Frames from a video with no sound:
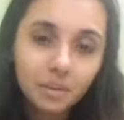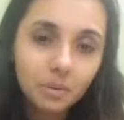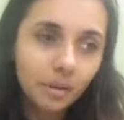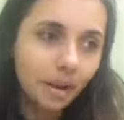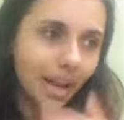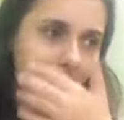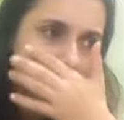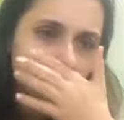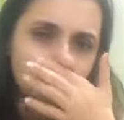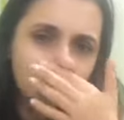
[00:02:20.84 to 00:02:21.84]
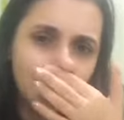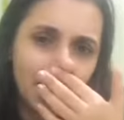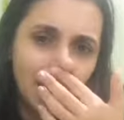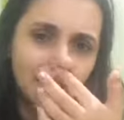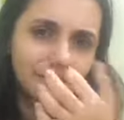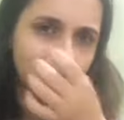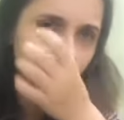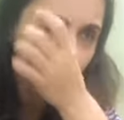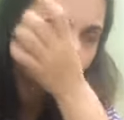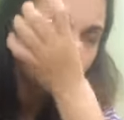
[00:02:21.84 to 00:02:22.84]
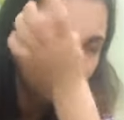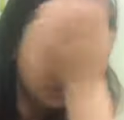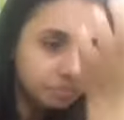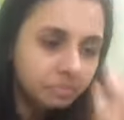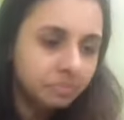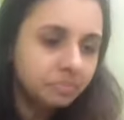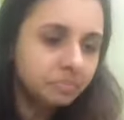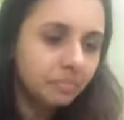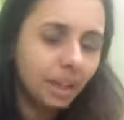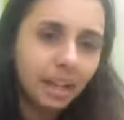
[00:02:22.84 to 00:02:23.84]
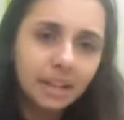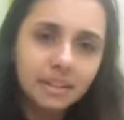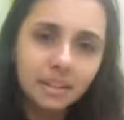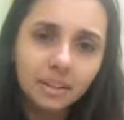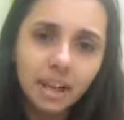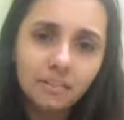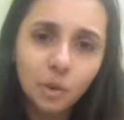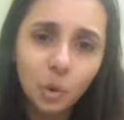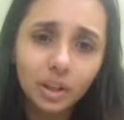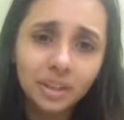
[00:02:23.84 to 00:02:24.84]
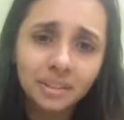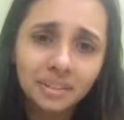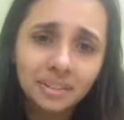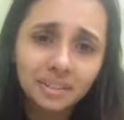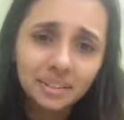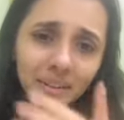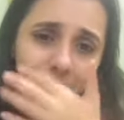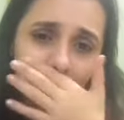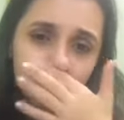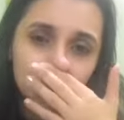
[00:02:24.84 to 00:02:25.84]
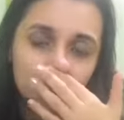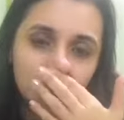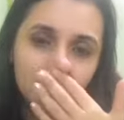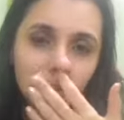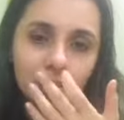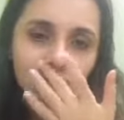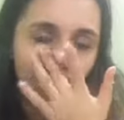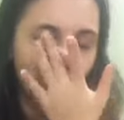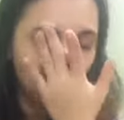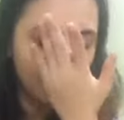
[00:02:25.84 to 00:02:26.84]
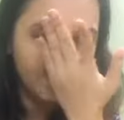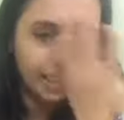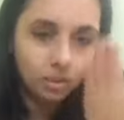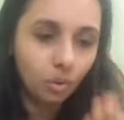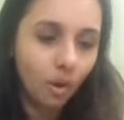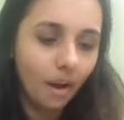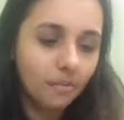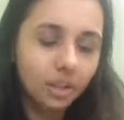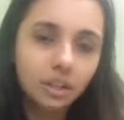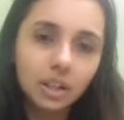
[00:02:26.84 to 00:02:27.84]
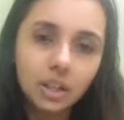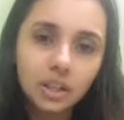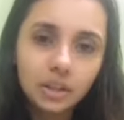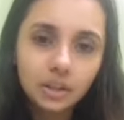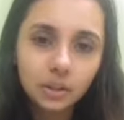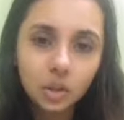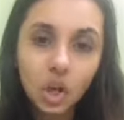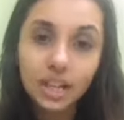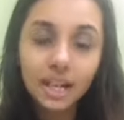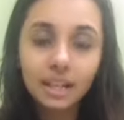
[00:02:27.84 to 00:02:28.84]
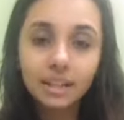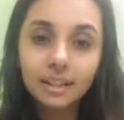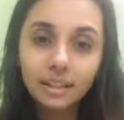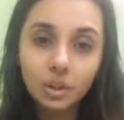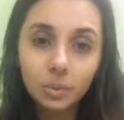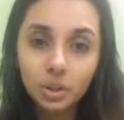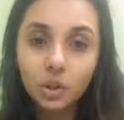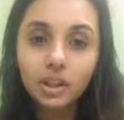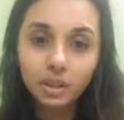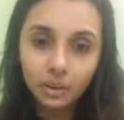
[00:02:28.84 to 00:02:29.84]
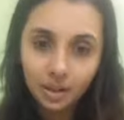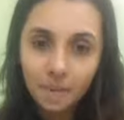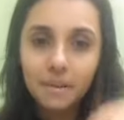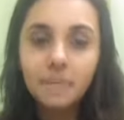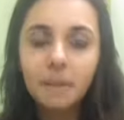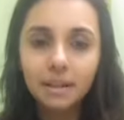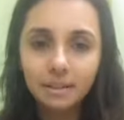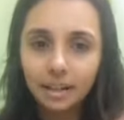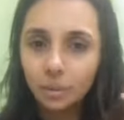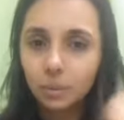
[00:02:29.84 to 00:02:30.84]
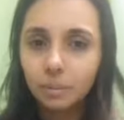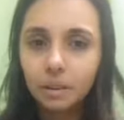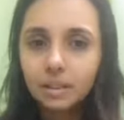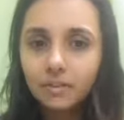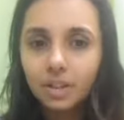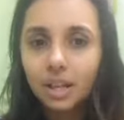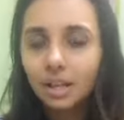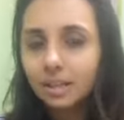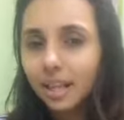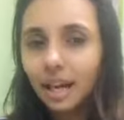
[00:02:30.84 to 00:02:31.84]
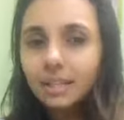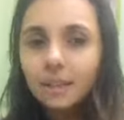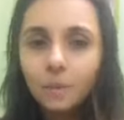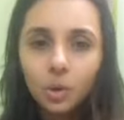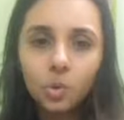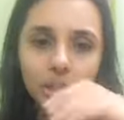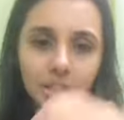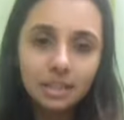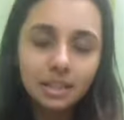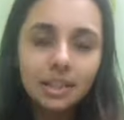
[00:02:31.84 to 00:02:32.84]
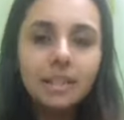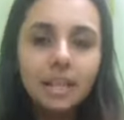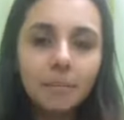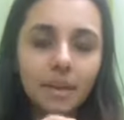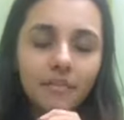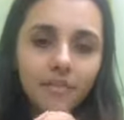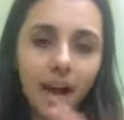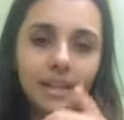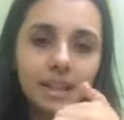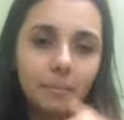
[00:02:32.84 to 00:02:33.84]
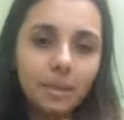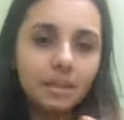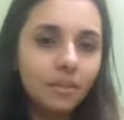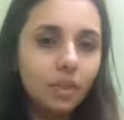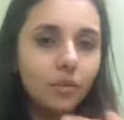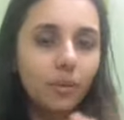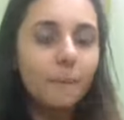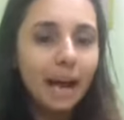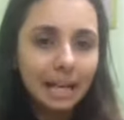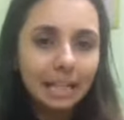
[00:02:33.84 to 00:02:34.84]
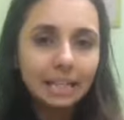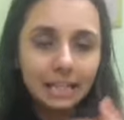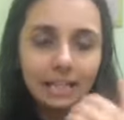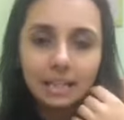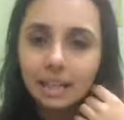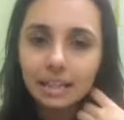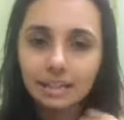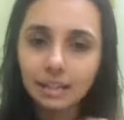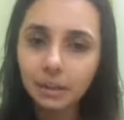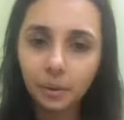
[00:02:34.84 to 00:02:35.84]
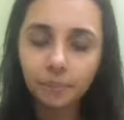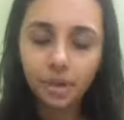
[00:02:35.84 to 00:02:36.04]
Wow, I suddenly have. Yeah, I suddenly have cold. Video is clear. All right. So whoever uh, you're not getting clear video, come in better network because if there are someone who can see me fine, that means the video from my end is at least clear.